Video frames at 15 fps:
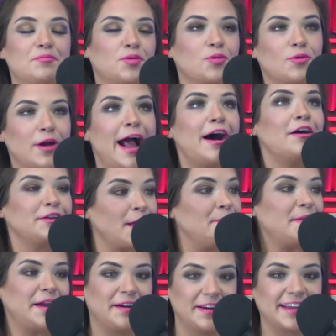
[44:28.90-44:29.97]
proud
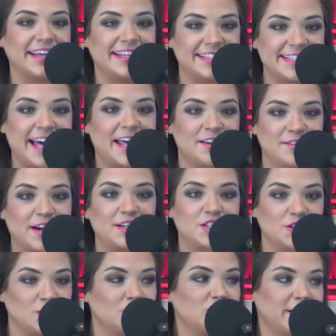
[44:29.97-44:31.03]
Americans out of our
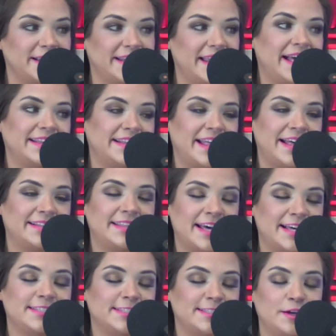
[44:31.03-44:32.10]
children, and
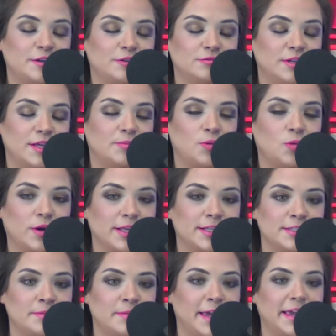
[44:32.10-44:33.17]
that's so
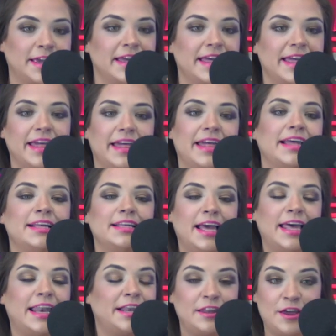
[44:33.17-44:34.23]
important to me.
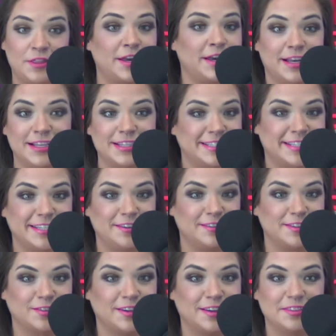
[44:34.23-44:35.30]
And I know that it is to you
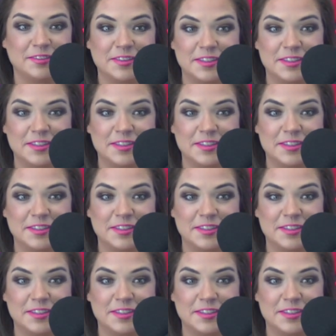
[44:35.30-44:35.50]
as well.